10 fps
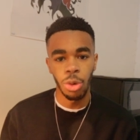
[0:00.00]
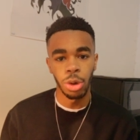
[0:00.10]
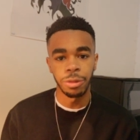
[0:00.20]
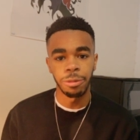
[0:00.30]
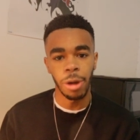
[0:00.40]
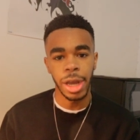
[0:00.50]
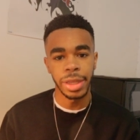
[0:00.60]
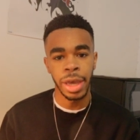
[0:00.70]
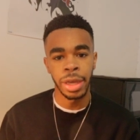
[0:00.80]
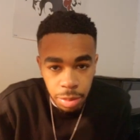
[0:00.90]
on
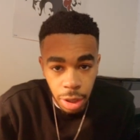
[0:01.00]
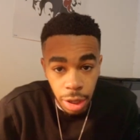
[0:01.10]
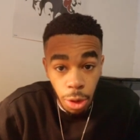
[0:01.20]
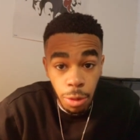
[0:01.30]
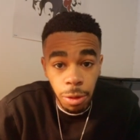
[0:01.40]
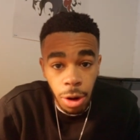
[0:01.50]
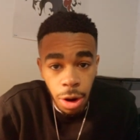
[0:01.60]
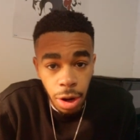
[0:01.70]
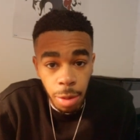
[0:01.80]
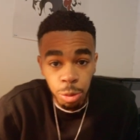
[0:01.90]
Friday. But
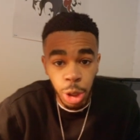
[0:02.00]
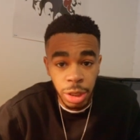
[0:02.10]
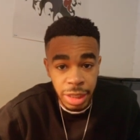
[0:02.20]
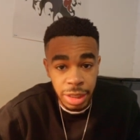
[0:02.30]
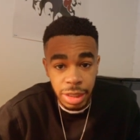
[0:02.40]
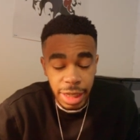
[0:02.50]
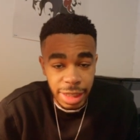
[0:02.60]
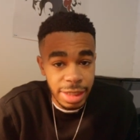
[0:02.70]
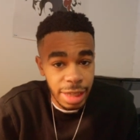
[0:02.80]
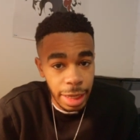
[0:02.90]
overall, I'm really
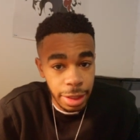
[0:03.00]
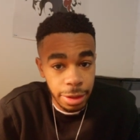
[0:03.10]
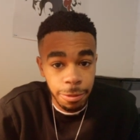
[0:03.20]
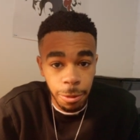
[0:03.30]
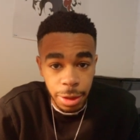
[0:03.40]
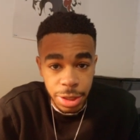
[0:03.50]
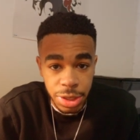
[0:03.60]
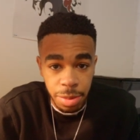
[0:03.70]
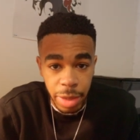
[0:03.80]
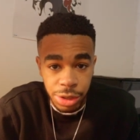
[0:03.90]
excited for this
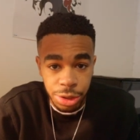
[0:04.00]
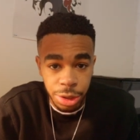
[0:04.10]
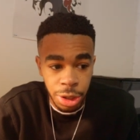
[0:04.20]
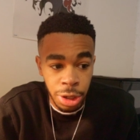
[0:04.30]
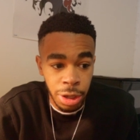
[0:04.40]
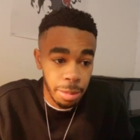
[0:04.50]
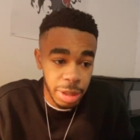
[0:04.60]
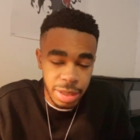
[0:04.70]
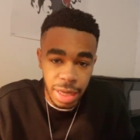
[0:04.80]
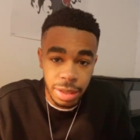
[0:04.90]
semester. I'm
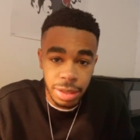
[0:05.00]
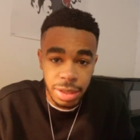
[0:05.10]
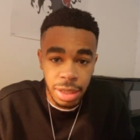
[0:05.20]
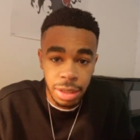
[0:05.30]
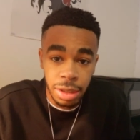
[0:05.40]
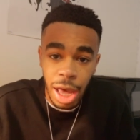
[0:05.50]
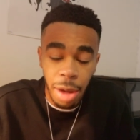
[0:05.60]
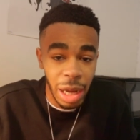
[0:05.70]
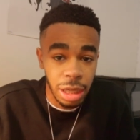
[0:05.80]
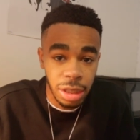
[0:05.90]
excited to see how
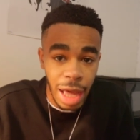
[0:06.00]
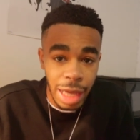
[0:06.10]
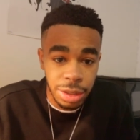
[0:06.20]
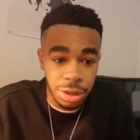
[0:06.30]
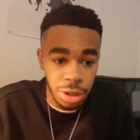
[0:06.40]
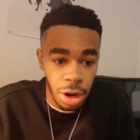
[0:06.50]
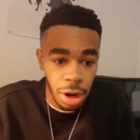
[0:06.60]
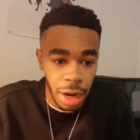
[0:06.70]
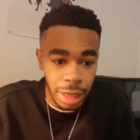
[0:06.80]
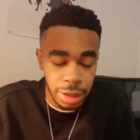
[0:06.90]
my classes
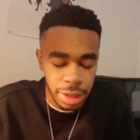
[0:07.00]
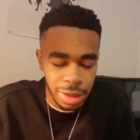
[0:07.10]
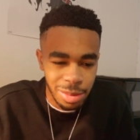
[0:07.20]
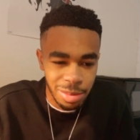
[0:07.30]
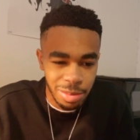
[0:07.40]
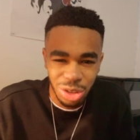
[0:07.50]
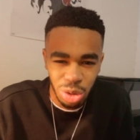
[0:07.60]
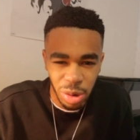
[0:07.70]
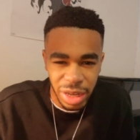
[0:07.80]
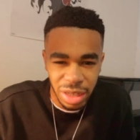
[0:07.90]
are. I didn't
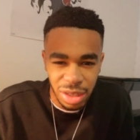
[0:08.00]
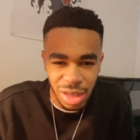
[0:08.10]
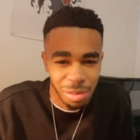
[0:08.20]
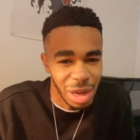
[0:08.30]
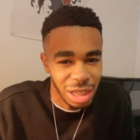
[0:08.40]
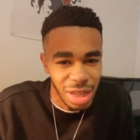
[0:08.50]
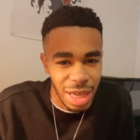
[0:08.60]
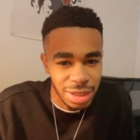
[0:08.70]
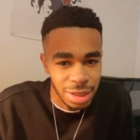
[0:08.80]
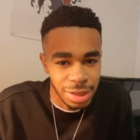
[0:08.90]
enjoy a lot of my
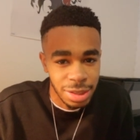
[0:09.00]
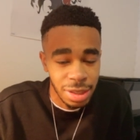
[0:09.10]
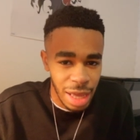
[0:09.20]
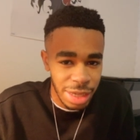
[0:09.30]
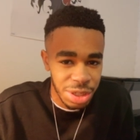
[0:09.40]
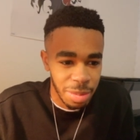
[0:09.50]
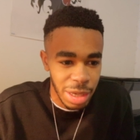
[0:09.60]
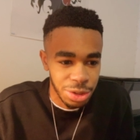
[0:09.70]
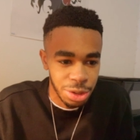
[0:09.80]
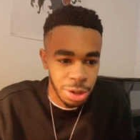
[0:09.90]
classes last
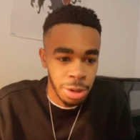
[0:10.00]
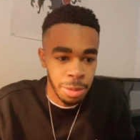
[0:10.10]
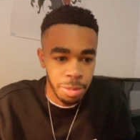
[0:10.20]
semester semester,